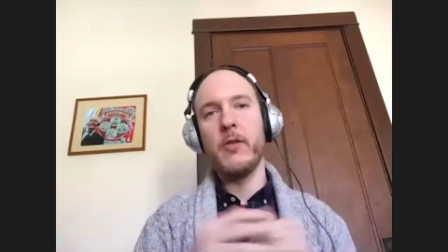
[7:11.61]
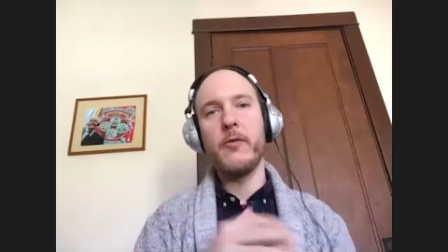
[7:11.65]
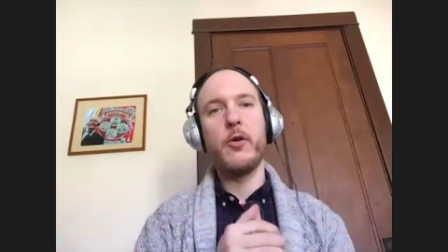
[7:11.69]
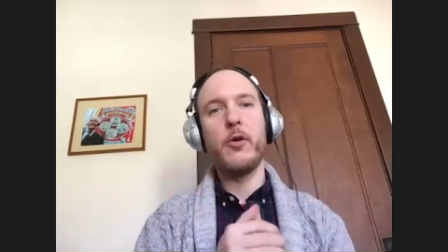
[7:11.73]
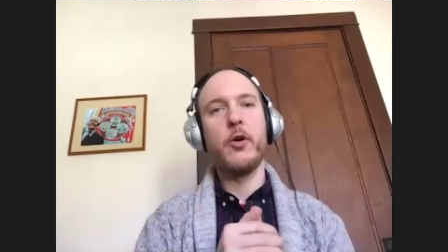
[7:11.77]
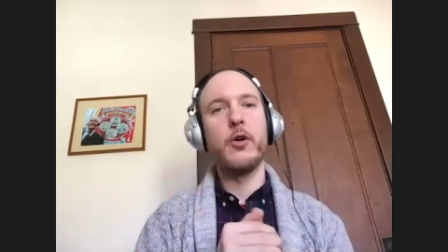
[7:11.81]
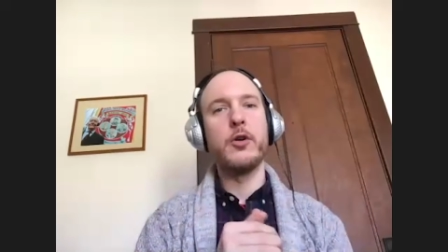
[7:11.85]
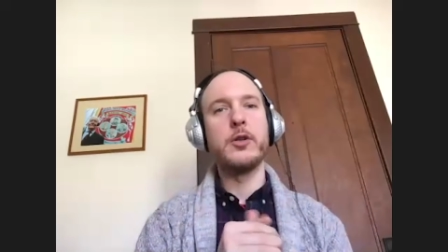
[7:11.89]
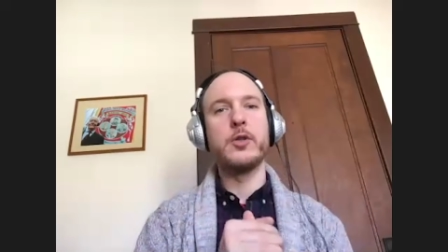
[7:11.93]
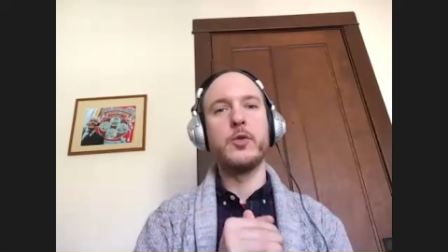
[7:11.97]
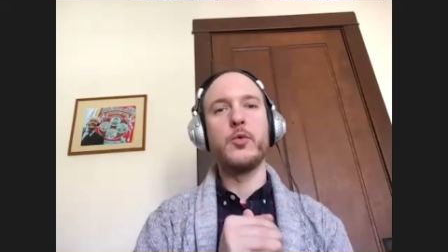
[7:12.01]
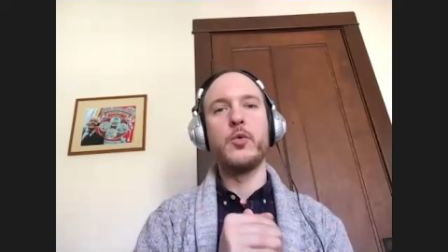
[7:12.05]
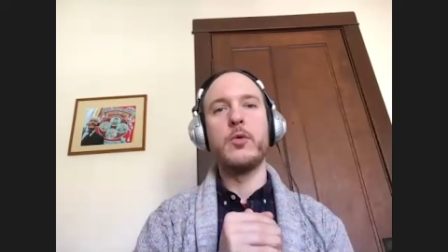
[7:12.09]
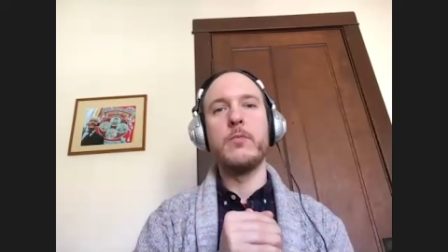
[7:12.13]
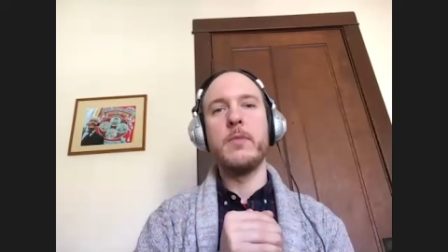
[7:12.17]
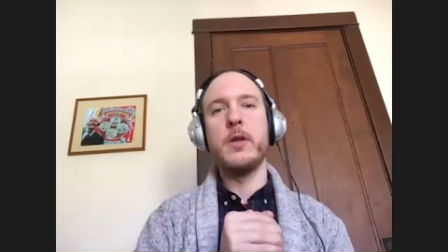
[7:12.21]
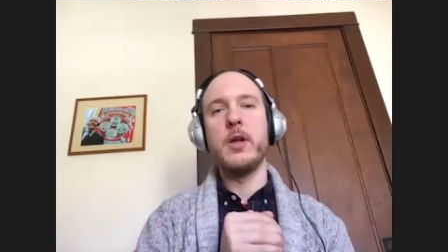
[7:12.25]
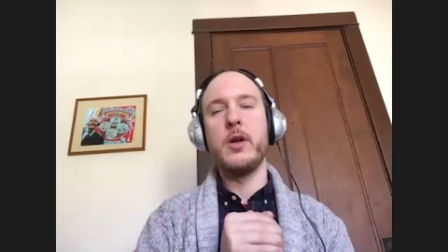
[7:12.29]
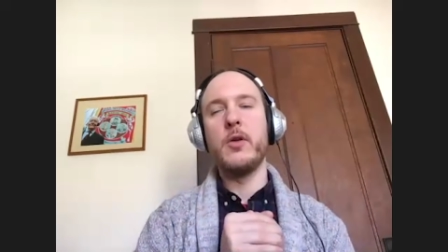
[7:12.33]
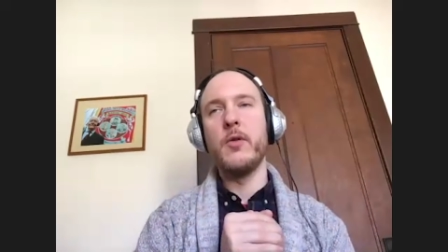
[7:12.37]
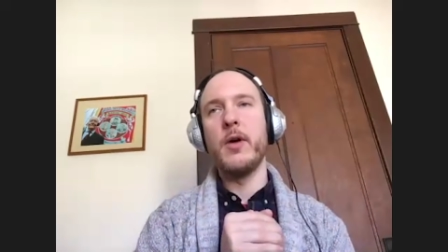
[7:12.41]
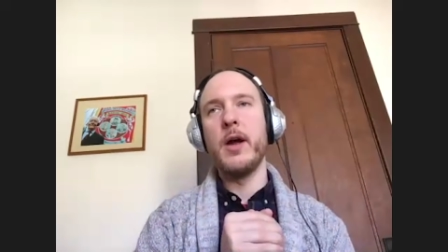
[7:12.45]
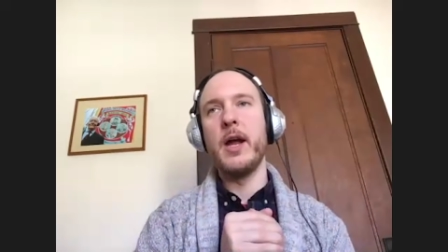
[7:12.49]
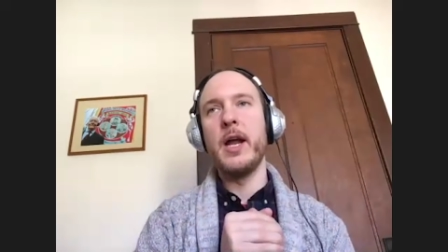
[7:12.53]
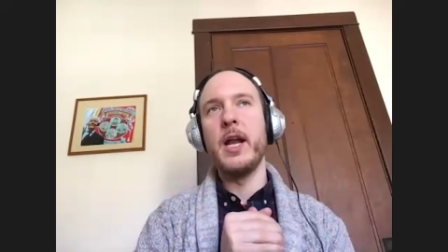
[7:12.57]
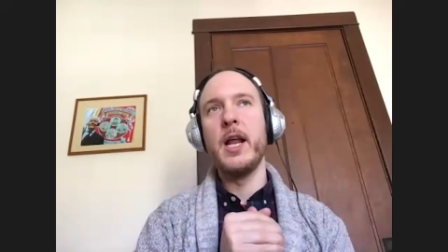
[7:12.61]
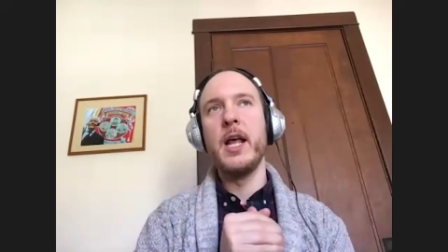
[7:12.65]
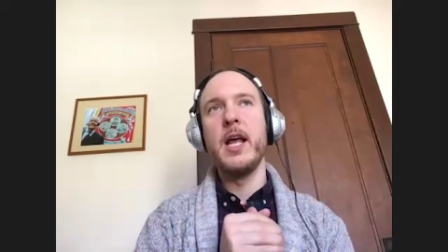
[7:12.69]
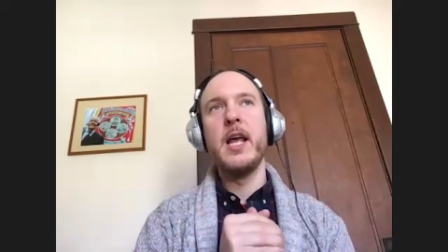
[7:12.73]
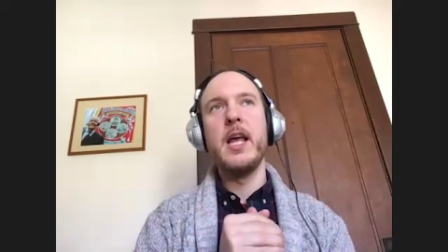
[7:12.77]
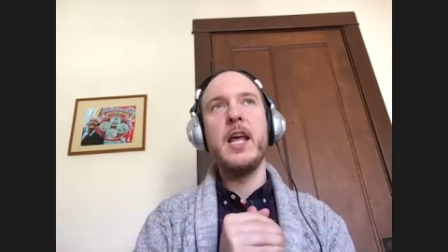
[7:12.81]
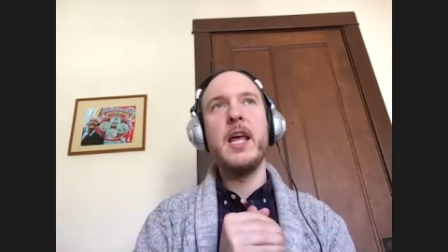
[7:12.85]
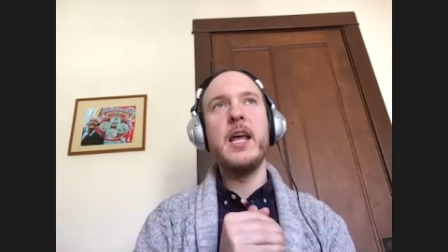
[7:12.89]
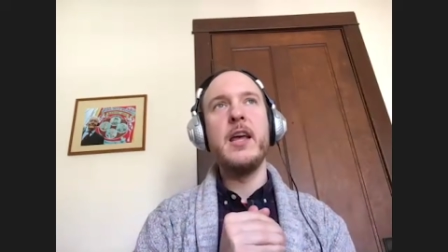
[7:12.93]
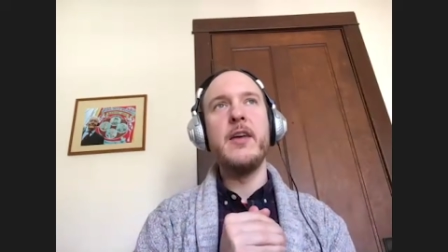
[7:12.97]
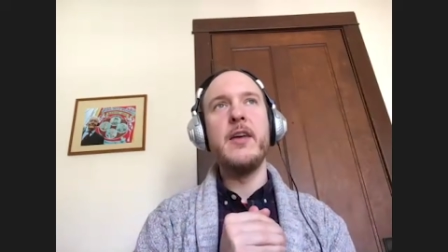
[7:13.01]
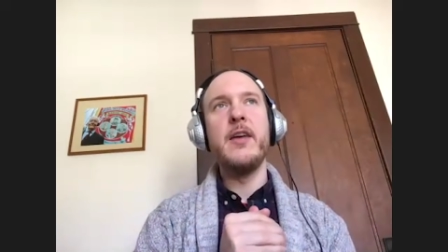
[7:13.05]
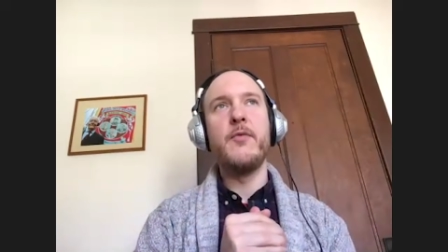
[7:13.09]
Of course it would be great
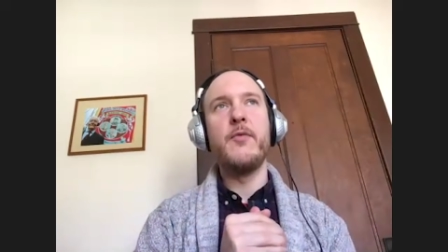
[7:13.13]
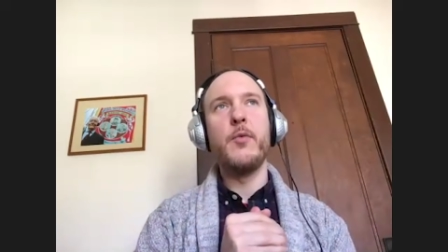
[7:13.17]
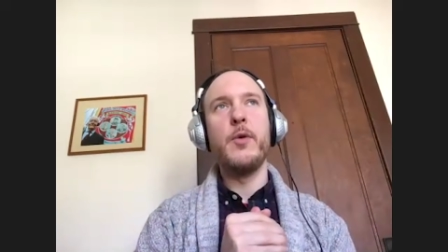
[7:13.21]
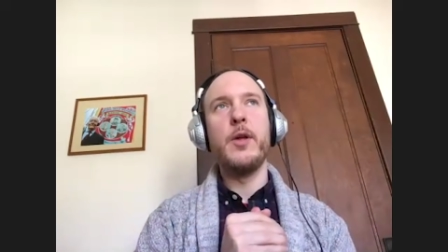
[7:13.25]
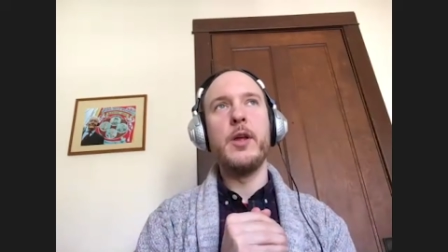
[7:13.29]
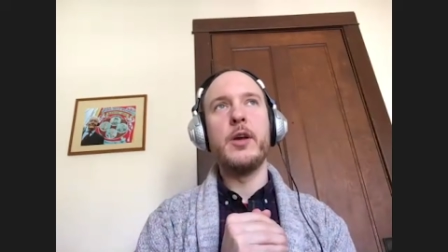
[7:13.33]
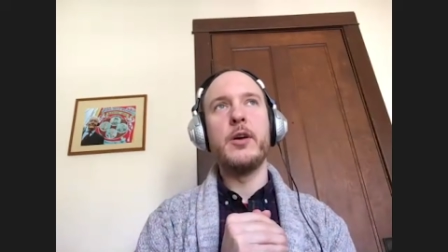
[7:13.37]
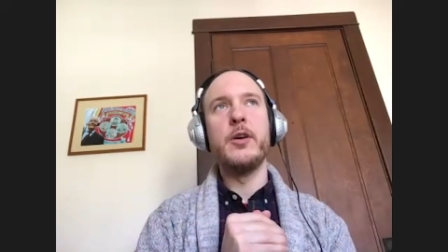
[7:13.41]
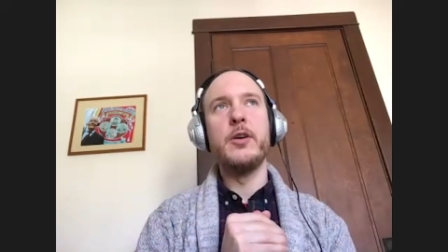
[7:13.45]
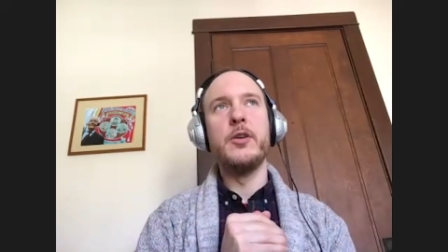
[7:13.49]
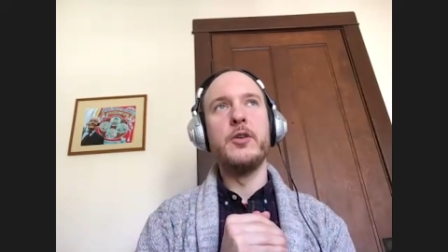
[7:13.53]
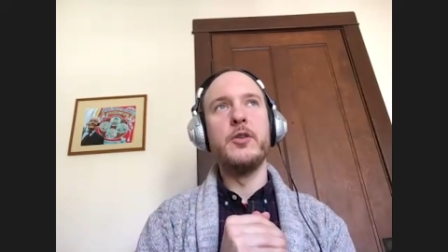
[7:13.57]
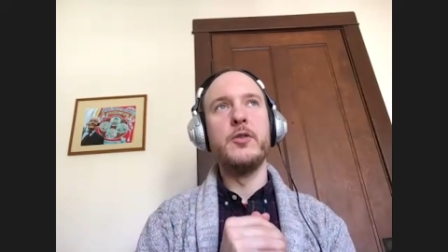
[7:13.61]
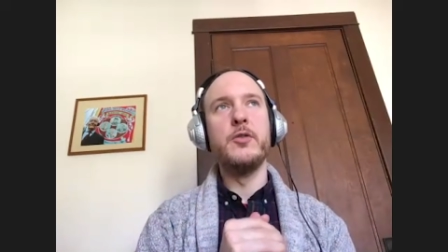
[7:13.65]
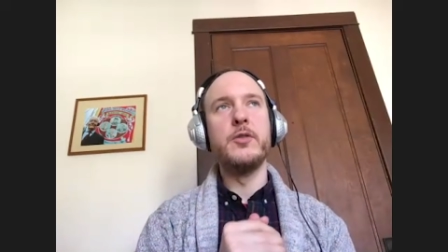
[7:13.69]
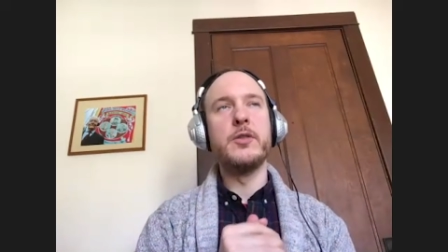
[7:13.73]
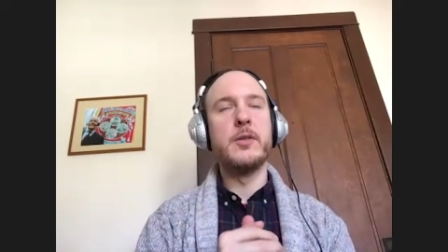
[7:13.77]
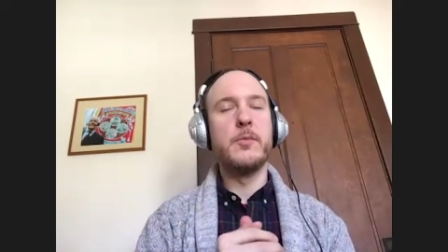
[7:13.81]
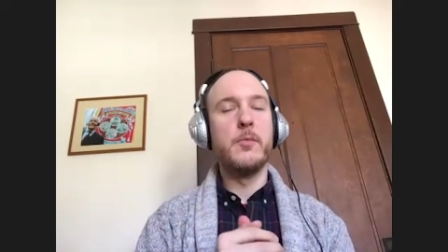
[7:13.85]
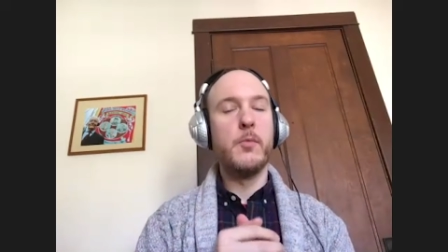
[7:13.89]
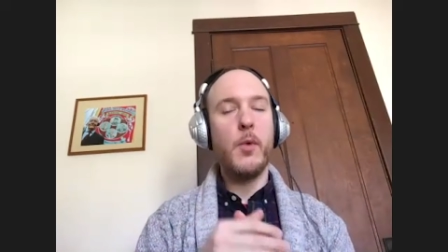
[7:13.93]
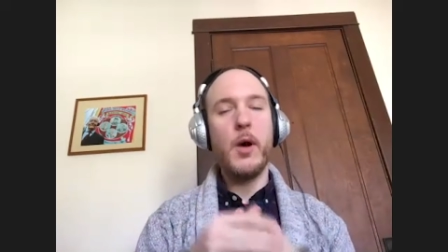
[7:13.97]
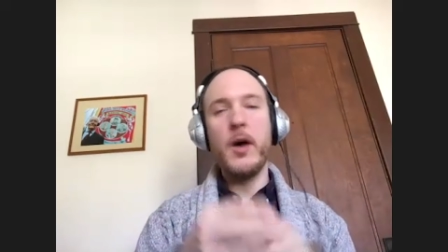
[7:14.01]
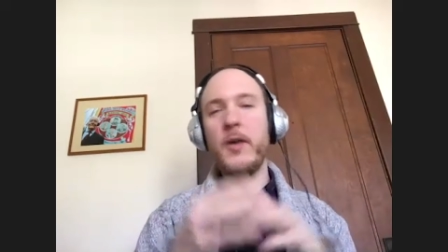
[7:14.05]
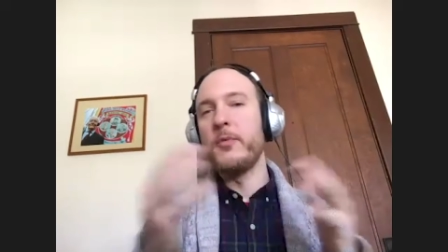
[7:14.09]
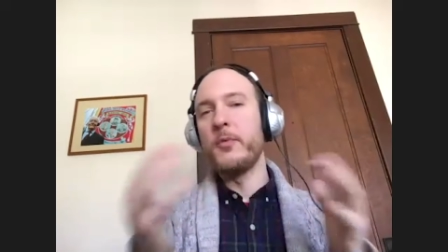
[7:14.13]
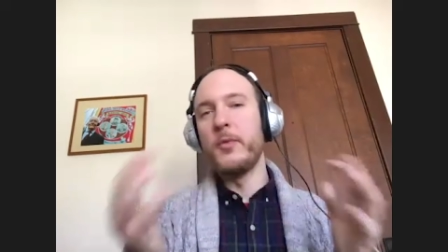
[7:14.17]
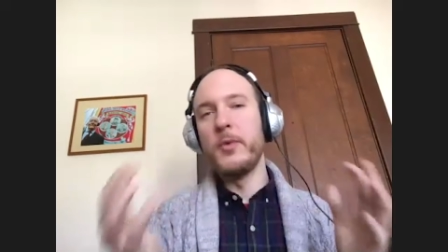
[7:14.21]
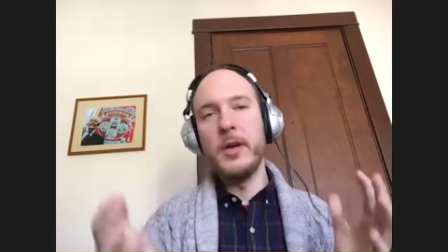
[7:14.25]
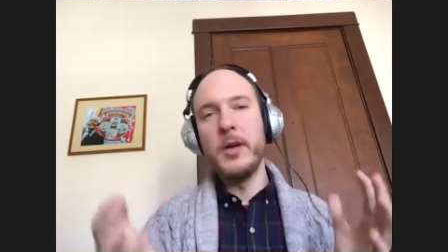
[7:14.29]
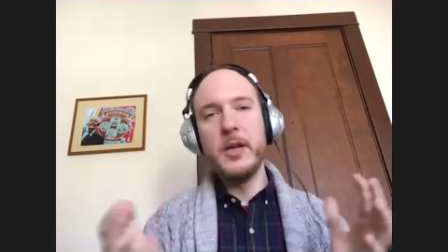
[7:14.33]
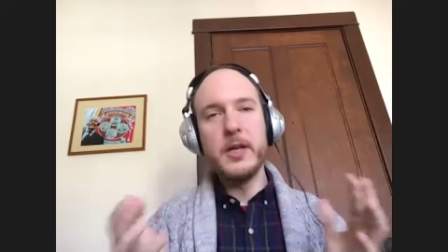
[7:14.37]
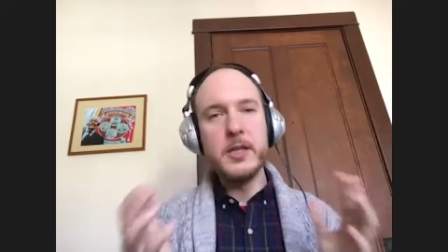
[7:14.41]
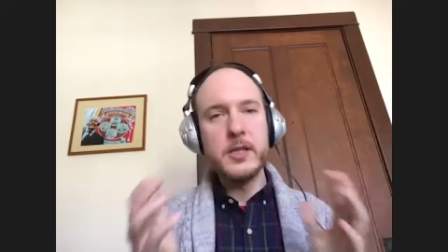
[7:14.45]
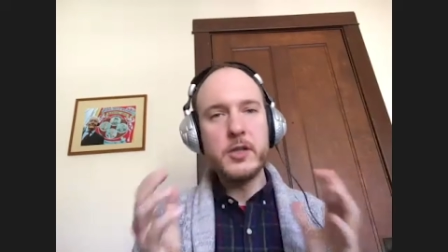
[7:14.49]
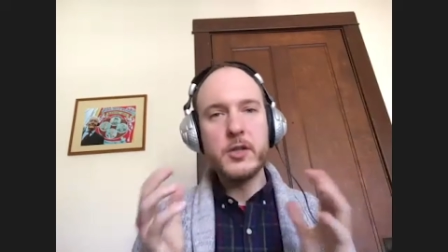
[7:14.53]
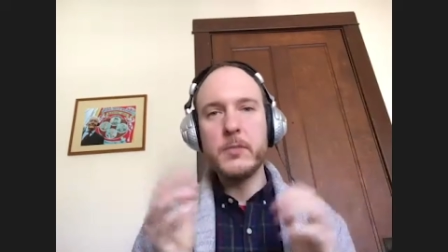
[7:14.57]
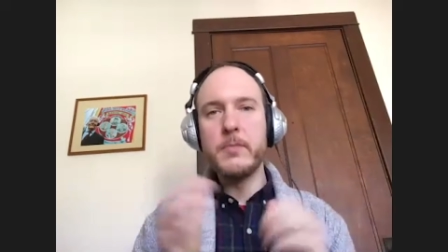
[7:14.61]
if we could do some wealth
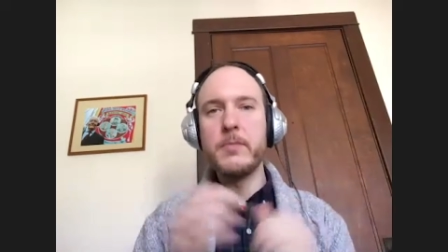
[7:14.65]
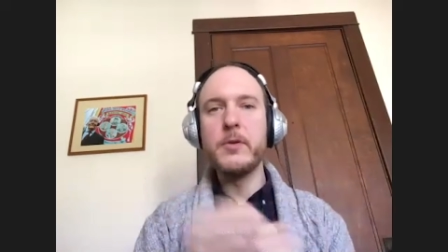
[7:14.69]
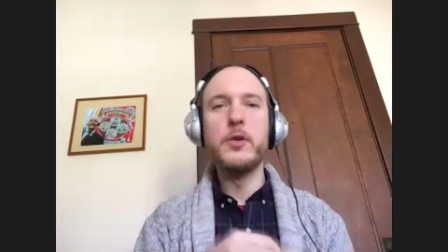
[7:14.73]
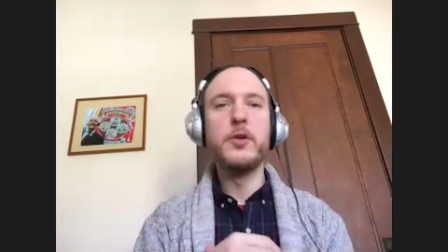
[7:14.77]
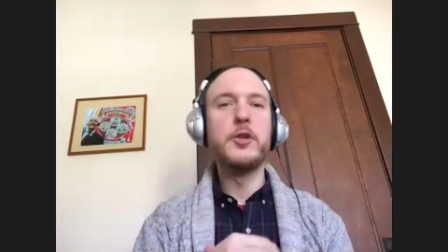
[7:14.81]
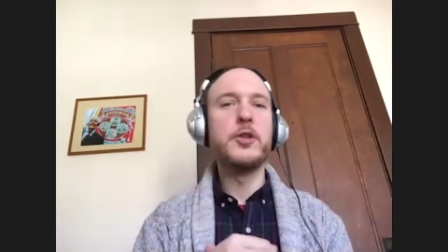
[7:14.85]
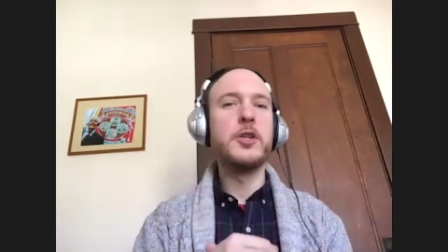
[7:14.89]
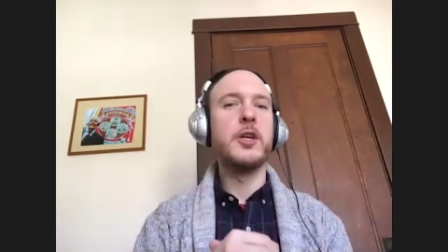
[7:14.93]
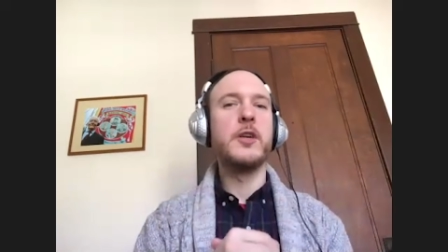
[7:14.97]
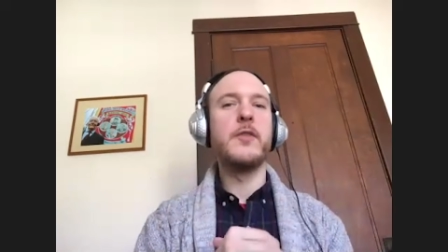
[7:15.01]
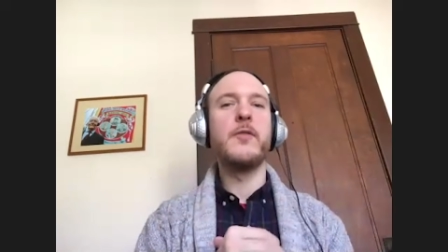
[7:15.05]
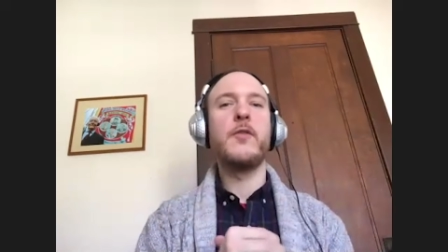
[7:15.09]
redistribution.